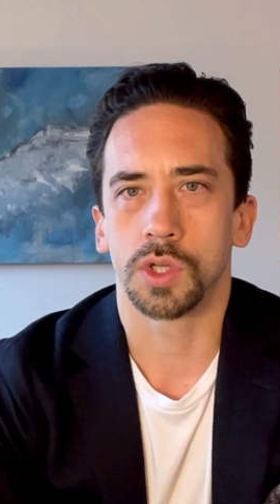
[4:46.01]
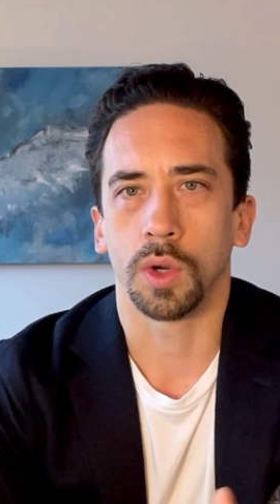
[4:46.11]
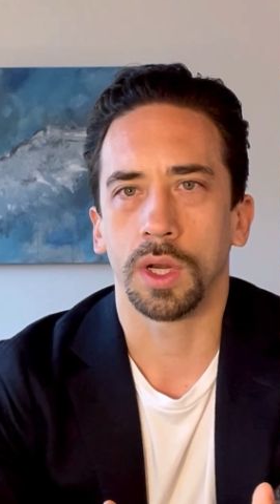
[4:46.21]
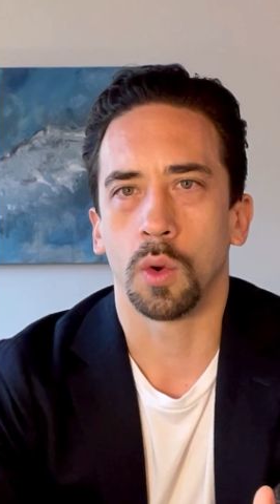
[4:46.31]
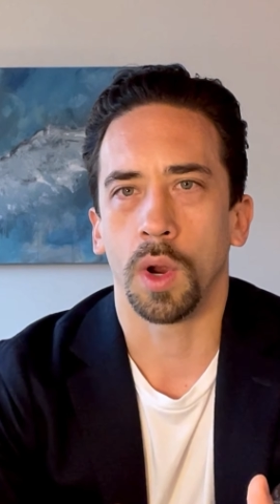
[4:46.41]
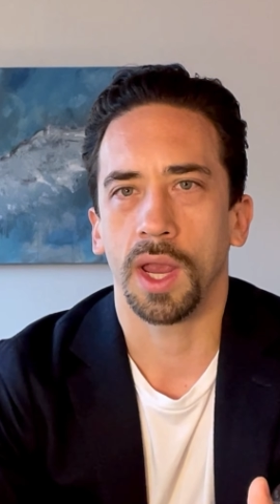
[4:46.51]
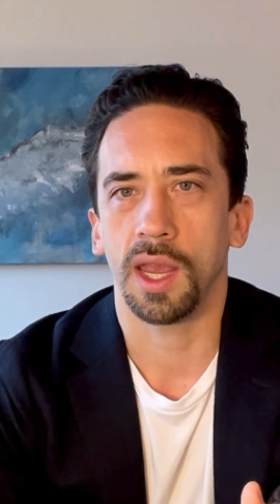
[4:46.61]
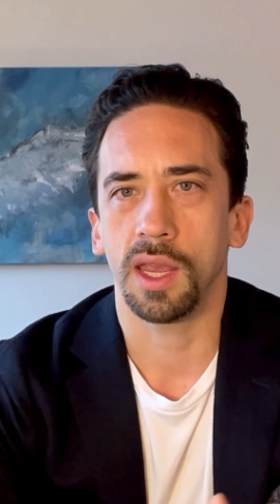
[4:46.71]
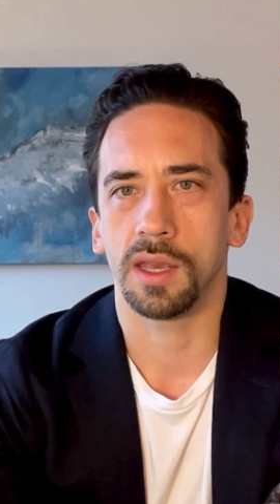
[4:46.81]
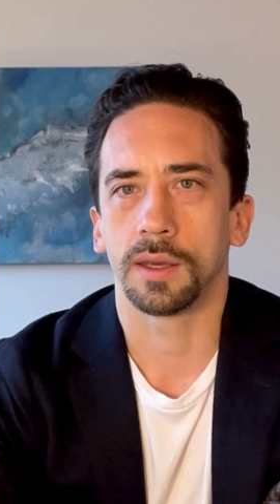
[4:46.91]
So in a
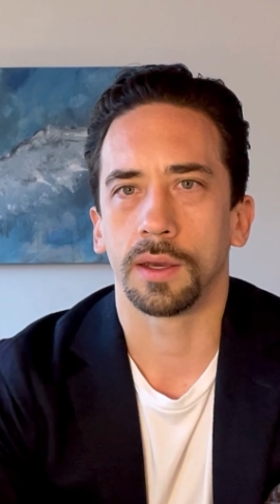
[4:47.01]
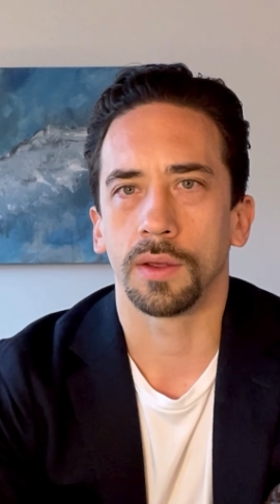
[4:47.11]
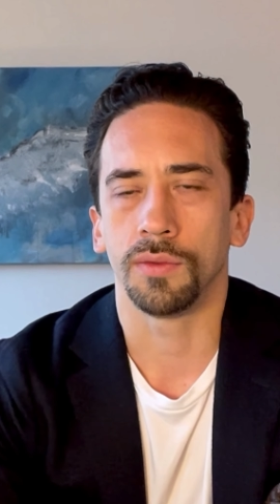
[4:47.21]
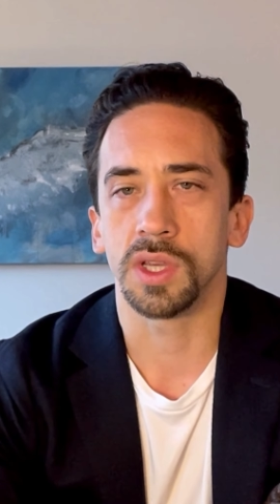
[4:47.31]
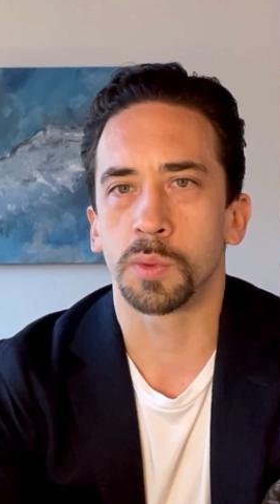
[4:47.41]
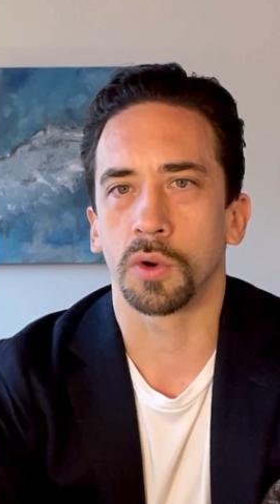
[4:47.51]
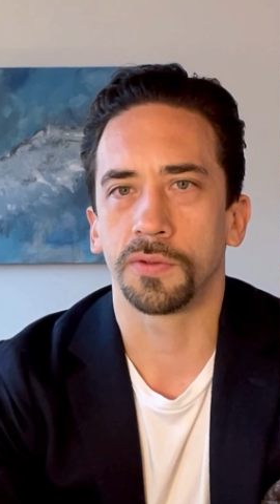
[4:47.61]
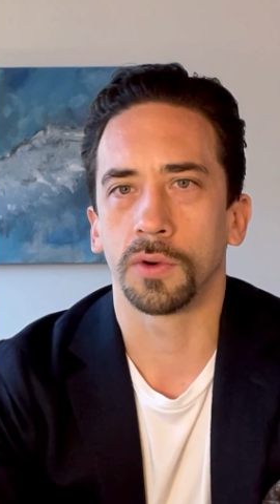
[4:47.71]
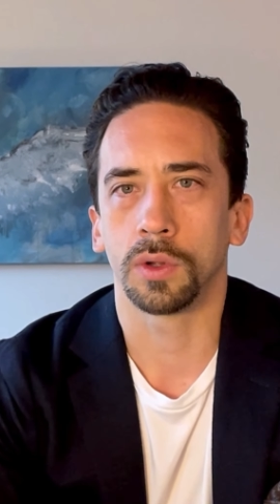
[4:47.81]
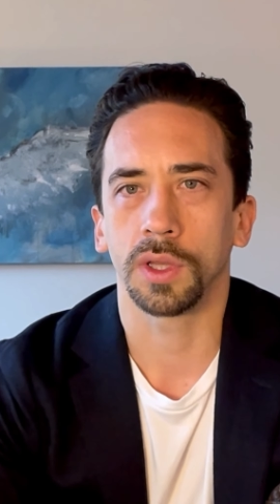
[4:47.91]
way, this
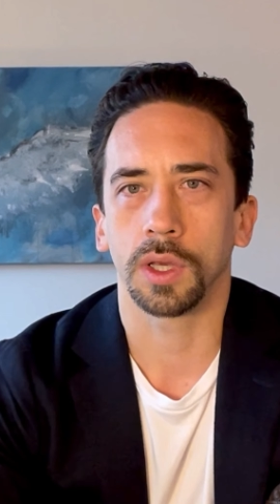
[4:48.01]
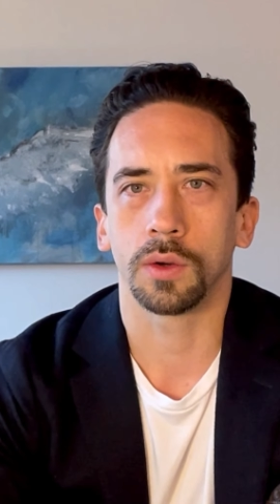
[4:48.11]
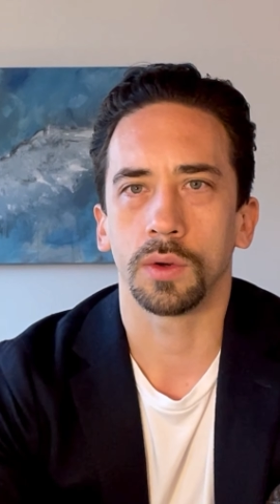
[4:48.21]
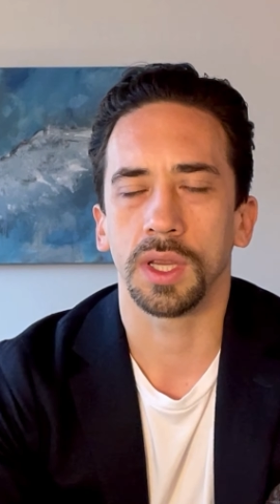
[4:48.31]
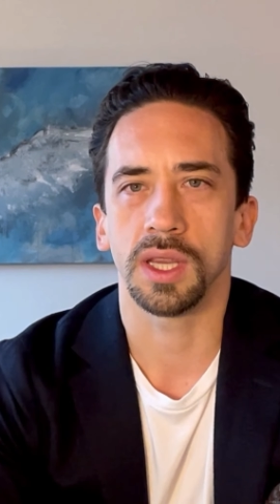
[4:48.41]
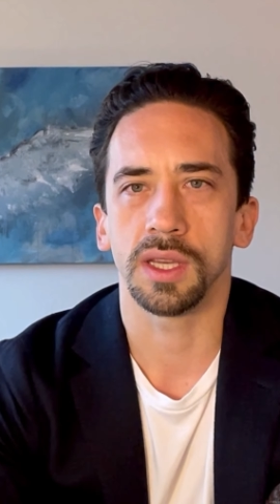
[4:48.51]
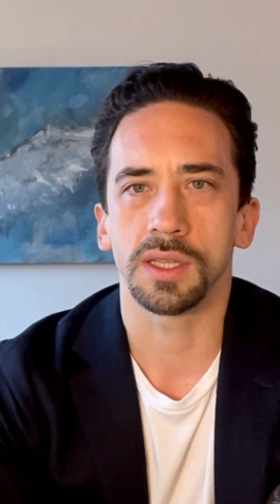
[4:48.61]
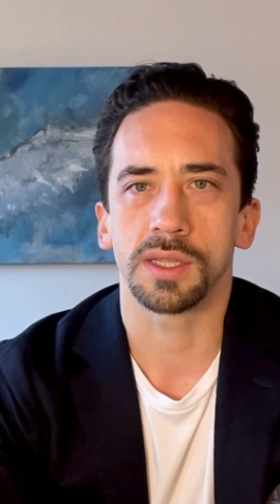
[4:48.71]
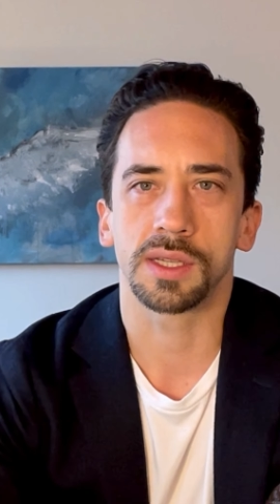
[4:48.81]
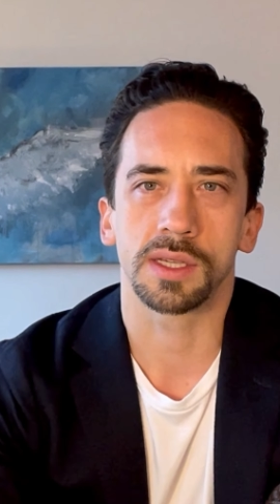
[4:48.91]
portfolio
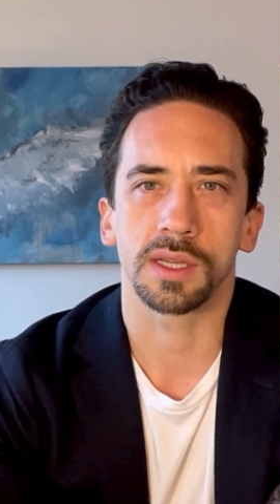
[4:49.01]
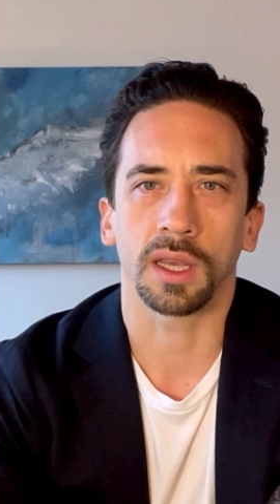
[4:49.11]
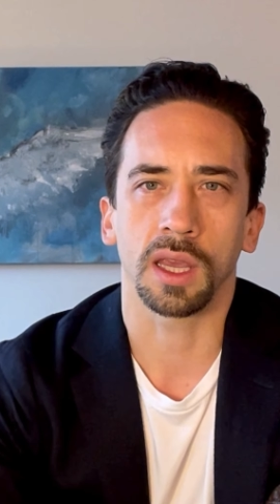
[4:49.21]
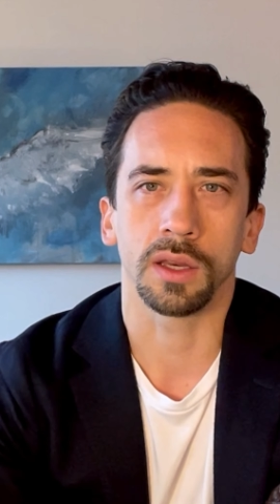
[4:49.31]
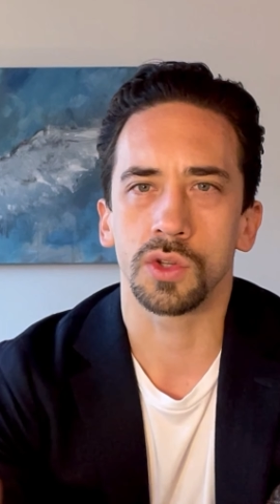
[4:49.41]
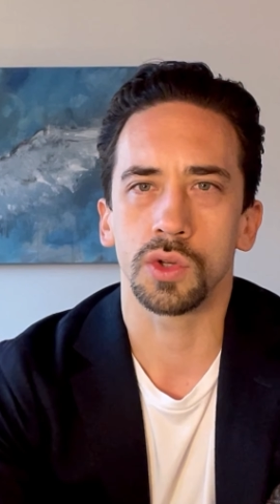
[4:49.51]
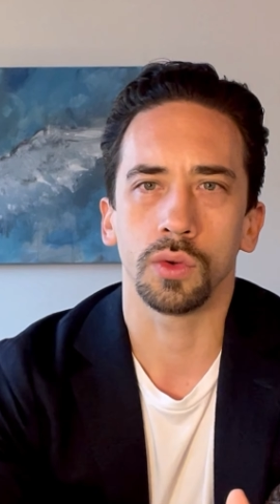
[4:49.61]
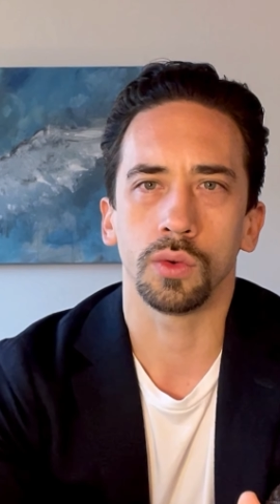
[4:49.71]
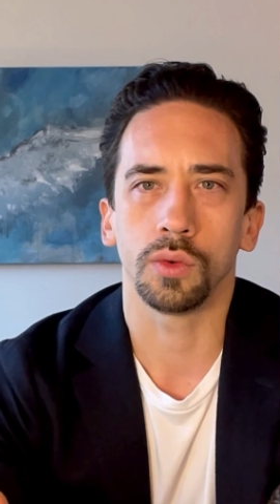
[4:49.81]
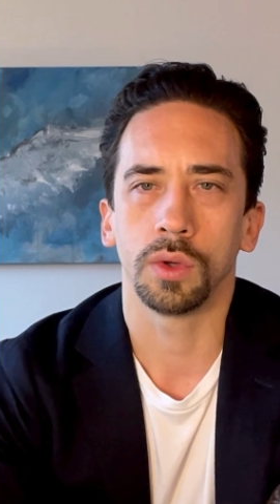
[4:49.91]
is akin
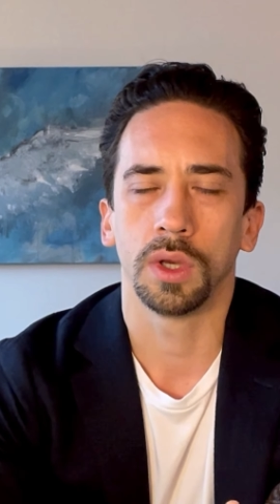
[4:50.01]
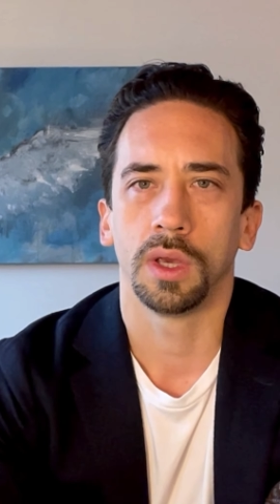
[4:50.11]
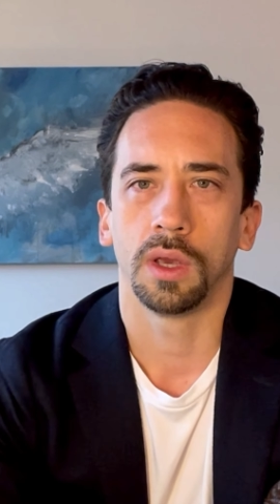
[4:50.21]
to